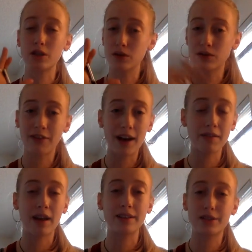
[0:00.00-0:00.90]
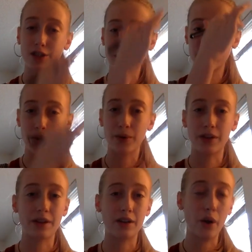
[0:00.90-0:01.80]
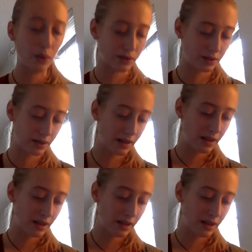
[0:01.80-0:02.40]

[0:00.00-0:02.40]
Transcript: you use five lines to show the notes.